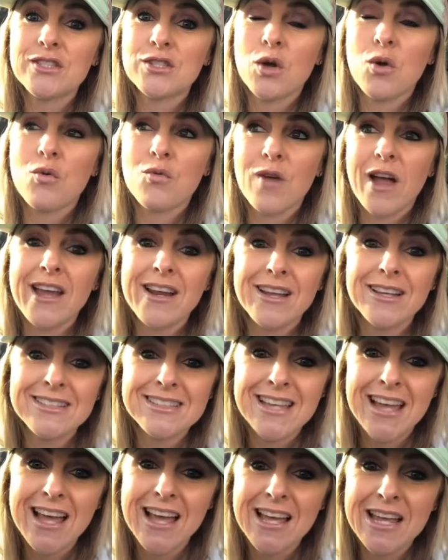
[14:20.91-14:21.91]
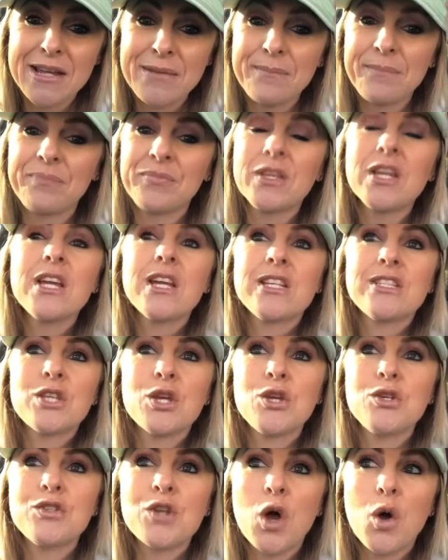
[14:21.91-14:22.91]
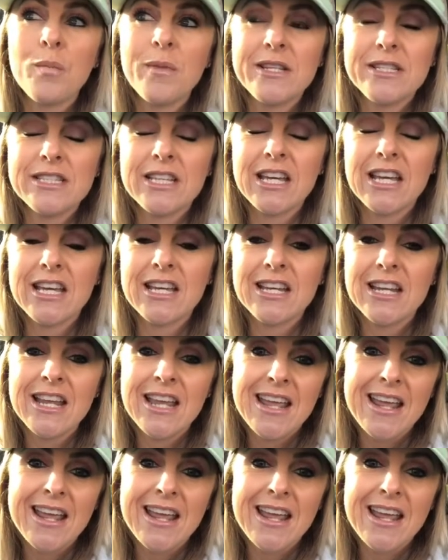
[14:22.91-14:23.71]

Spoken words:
So right on time so you don't miss it